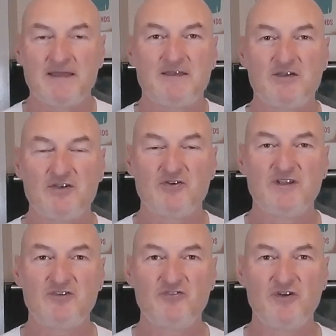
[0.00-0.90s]
you
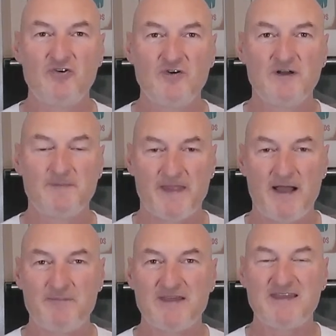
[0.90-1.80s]
need to know,
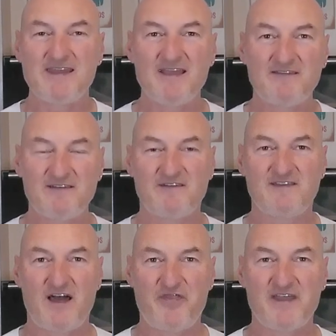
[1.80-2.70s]
yeast is
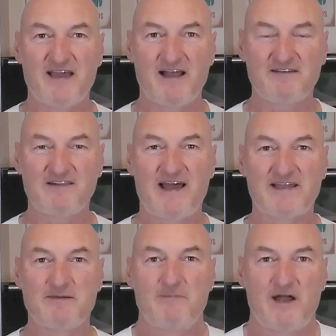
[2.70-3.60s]
nothing else
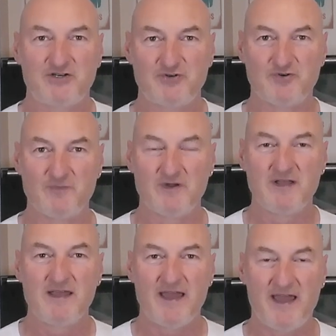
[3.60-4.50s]
like a mushroom.
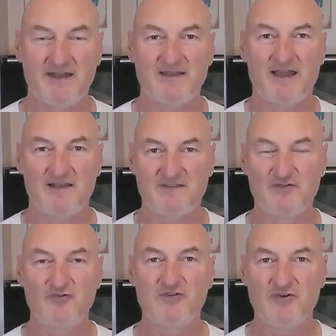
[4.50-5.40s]
And as
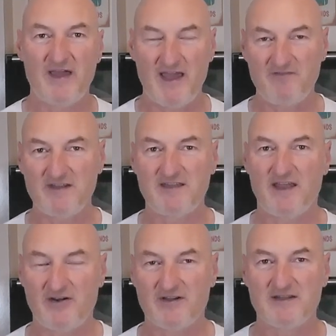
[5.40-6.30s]
soon you have it
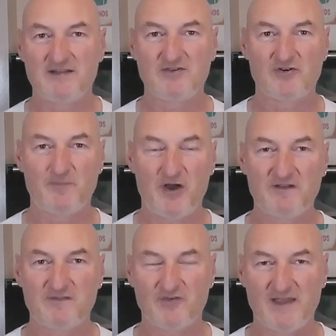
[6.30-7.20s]
there in your
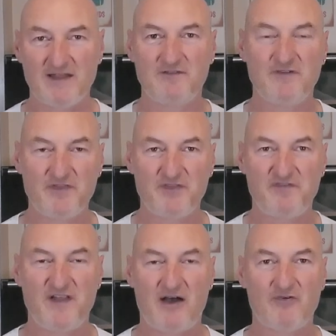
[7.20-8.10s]
box together with the
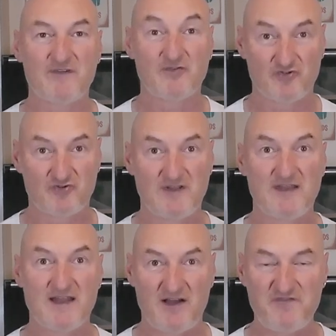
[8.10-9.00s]
flour, so
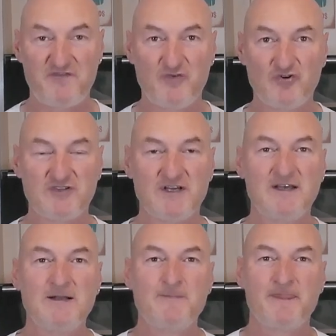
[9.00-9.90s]
enough food
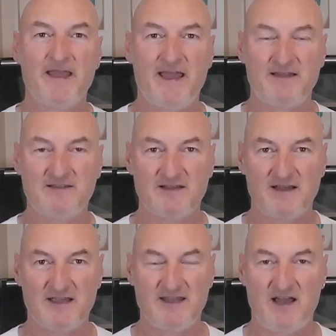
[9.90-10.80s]
and
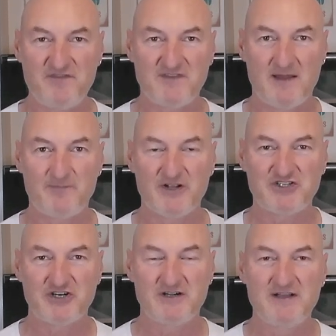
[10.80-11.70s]
enough
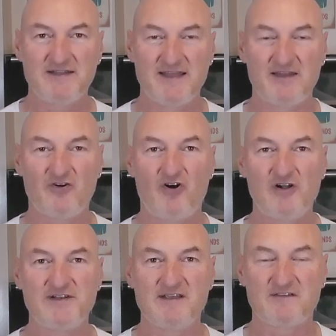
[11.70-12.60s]
temperature, then
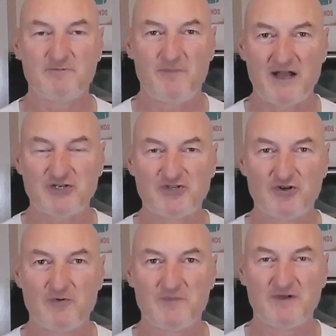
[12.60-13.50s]
all these
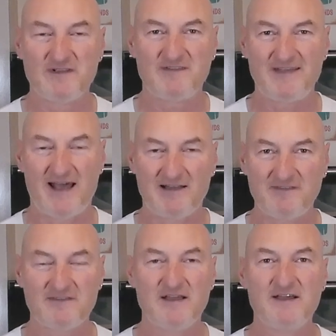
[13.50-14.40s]
mushroom
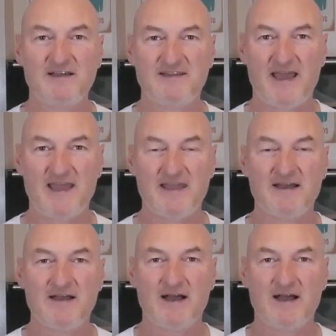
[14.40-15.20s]
cells, they